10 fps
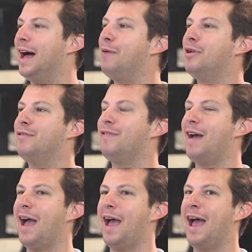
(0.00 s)
I would have
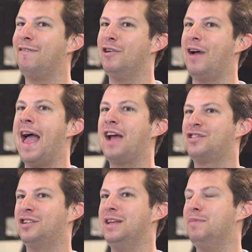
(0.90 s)
have there
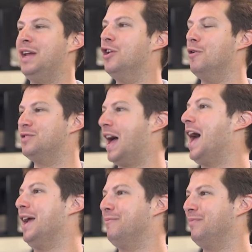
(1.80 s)
actually be no
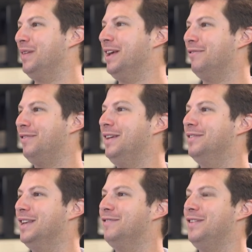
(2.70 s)
time if
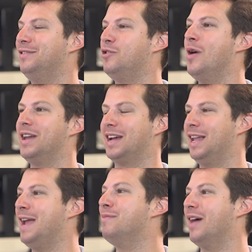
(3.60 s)
he's if he's going to
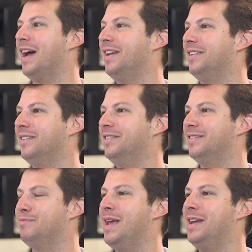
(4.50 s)
claim that,
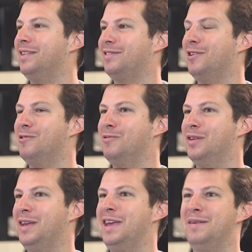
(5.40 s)
just make it so
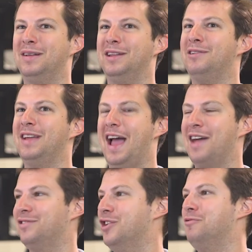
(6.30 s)
that he clearly
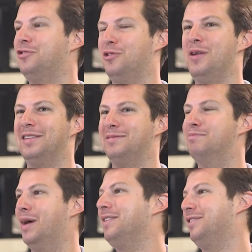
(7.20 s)
has no choice
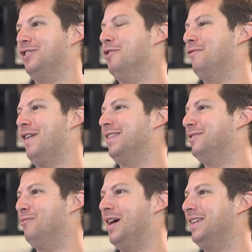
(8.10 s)
but to go fight
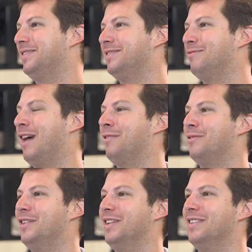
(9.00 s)
the whites,
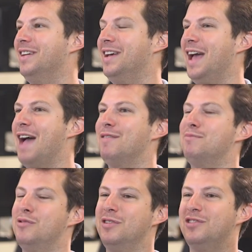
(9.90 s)
rather than have him
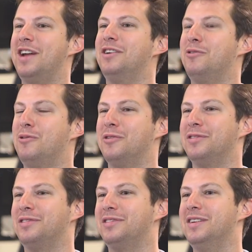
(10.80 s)
put Jon on a
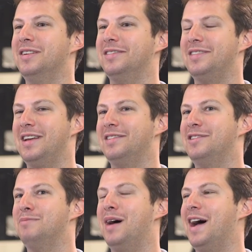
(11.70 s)
horse, say his
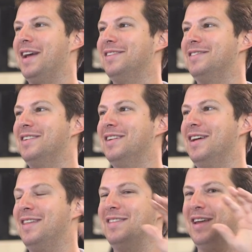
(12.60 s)
goodbyes,
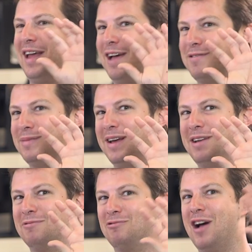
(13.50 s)
and then have him
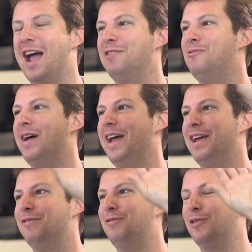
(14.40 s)
like ride
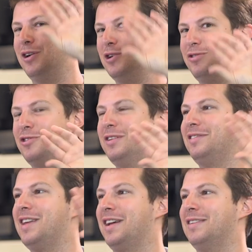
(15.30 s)
away for a good 30
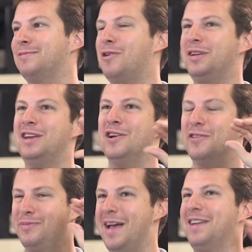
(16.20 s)
seconds while he
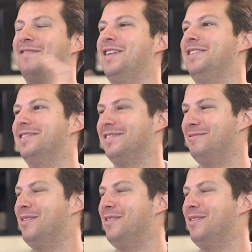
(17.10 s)
goes back and faces the